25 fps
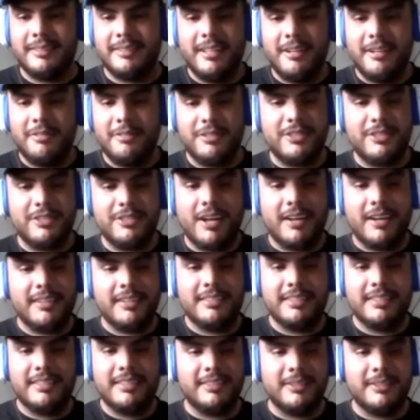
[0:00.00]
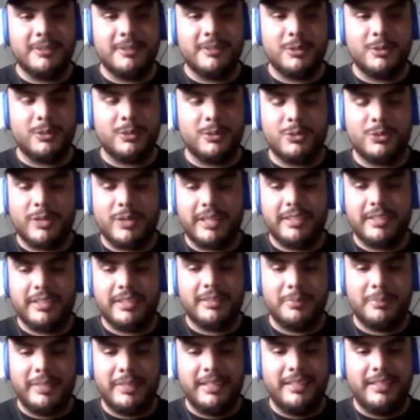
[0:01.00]
facades, and don't try to
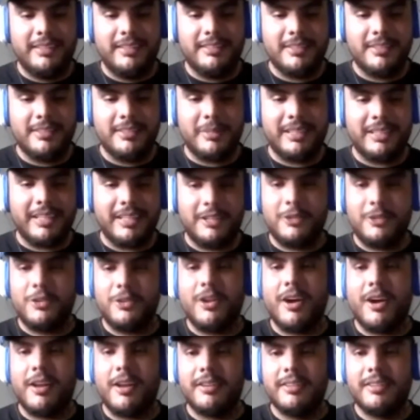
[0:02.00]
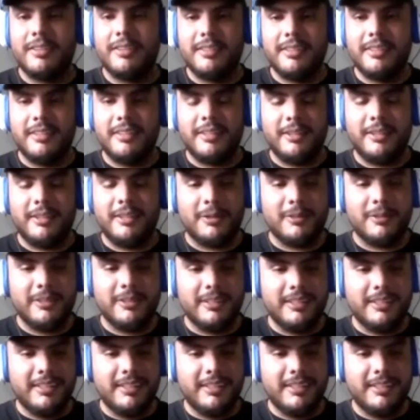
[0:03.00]
be something that you're not, you know.